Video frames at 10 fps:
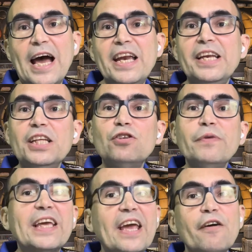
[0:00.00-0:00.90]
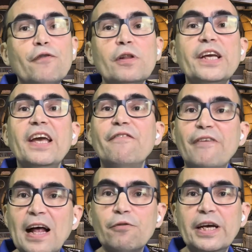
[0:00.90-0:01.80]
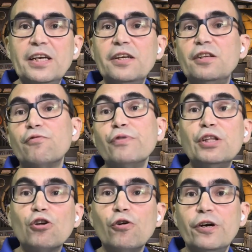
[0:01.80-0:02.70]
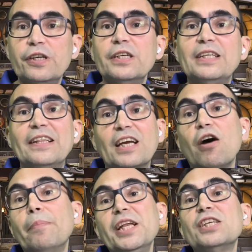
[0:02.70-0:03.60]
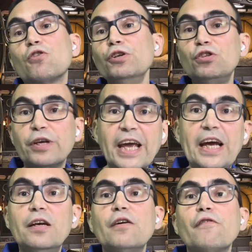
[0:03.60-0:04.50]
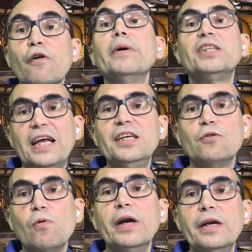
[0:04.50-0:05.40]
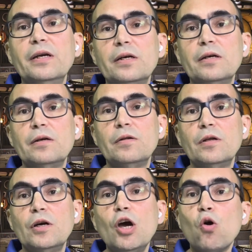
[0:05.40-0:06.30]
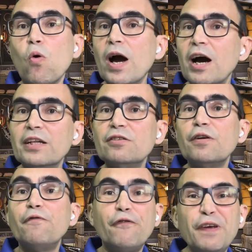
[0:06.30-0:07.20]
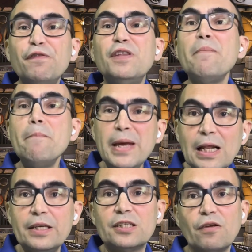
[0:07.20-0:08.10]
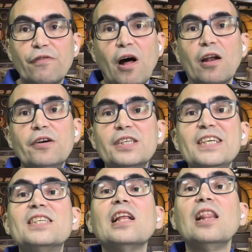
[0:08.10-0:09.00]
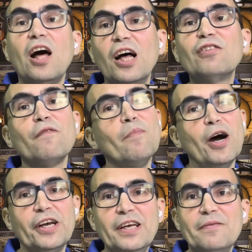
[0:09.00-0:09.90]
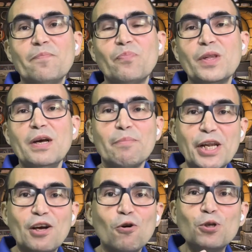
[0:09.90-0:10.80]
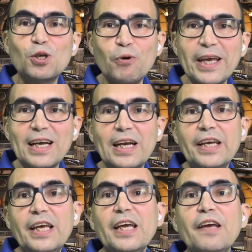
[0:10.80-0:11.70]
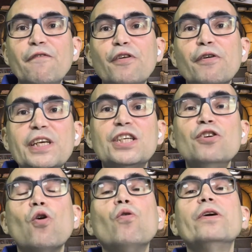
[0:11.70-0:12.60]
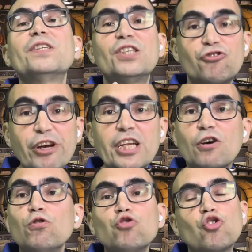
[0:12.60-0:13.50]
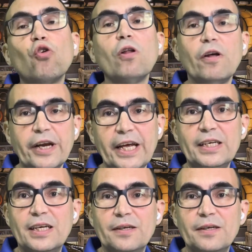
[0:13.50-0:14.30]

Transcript: and need to be carefully evaluated the return that the company is going to get from attending one. one hundred fifty millions of dollars is a lot of money, but it goes quickly if there is no strict control on it.